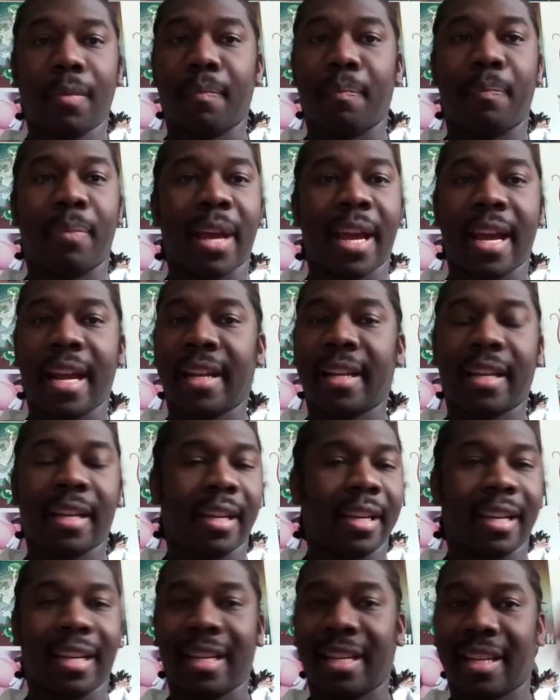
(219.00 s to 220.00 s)
bad
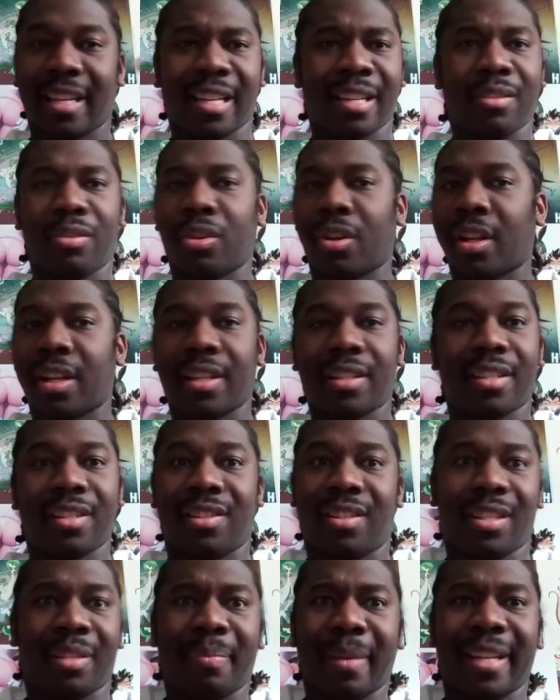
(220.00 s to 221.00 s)
guy, and Tullus
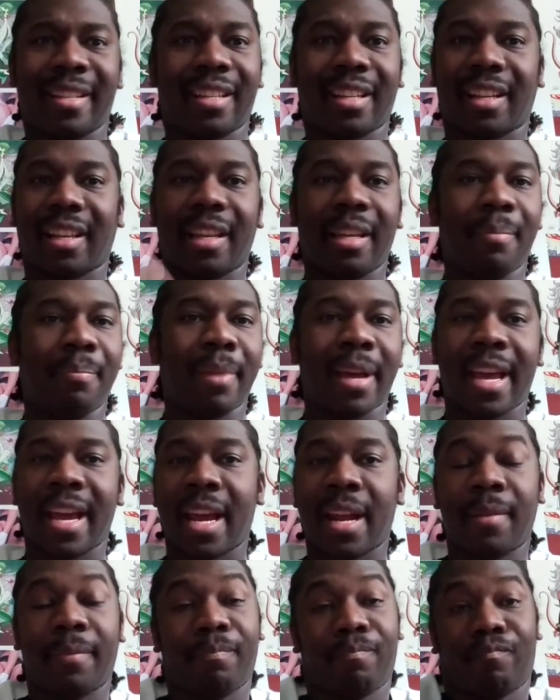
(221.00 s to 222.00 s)
is just basically
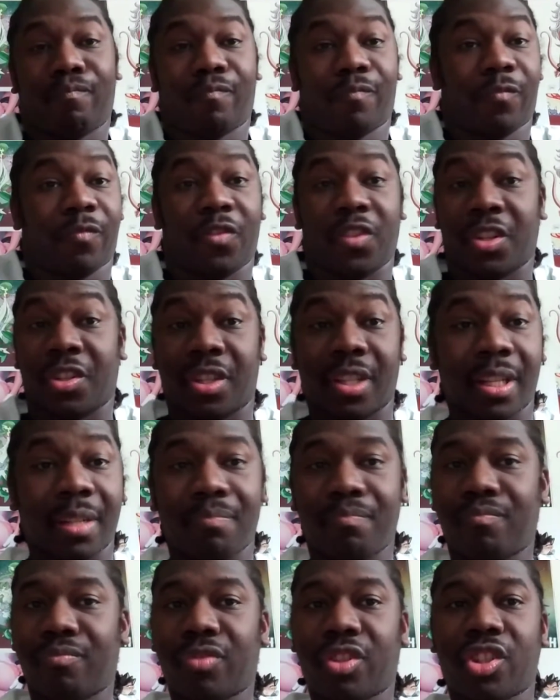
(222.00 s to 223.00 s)
bad for
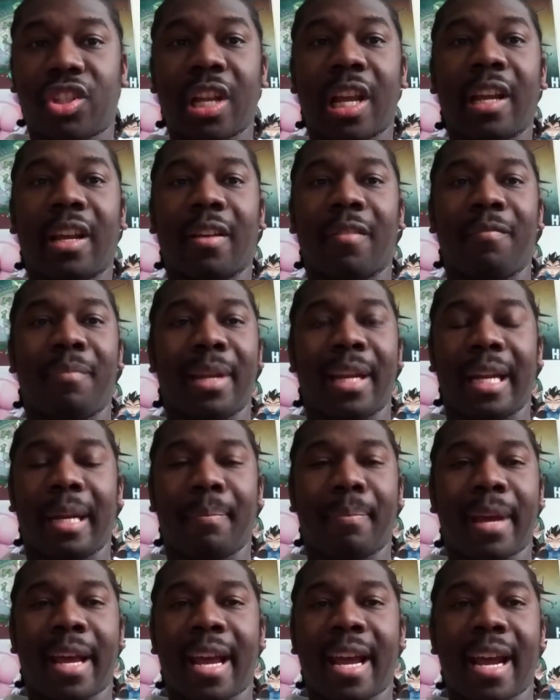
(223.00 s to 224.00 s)
the sake of
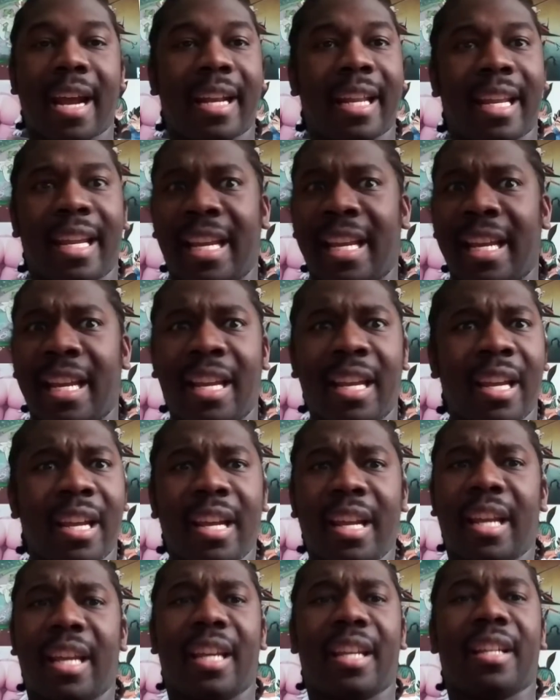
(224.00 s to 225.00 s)
being bad.
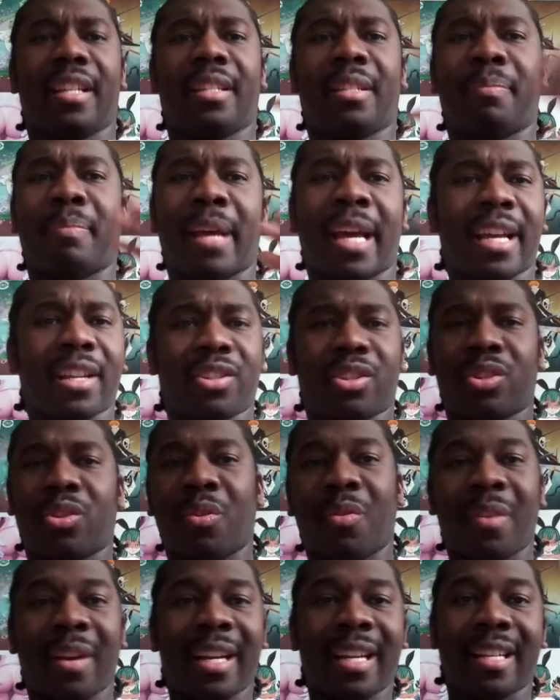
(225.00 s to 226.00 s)
His
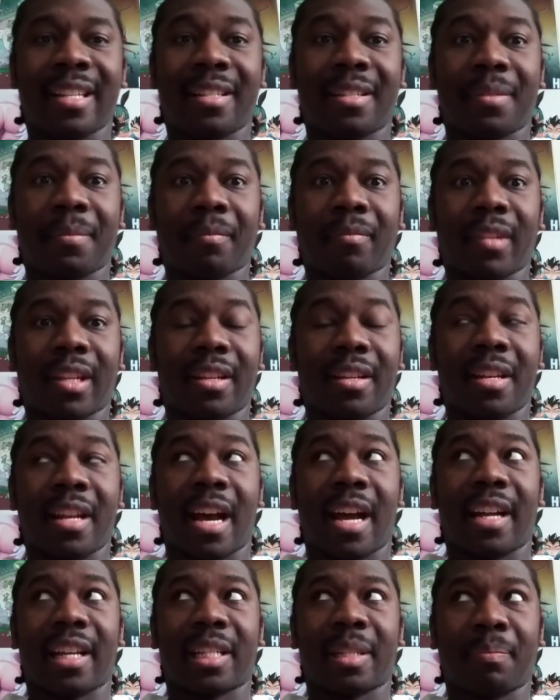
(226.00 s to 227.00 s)
backstory is
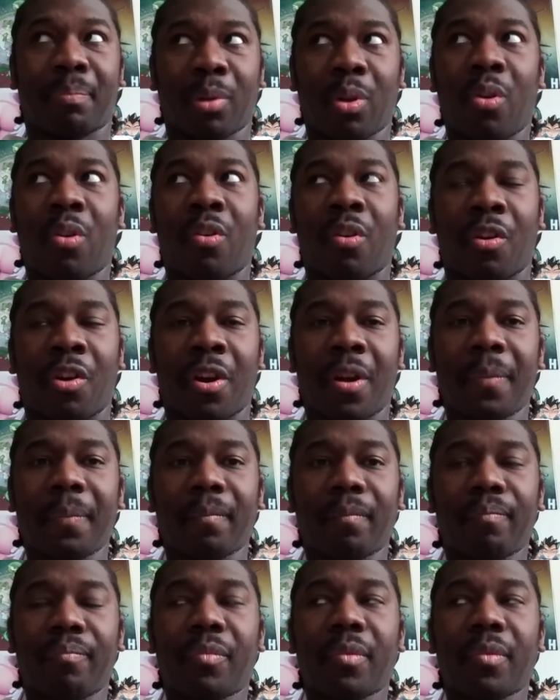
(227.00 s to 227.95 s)
not explored.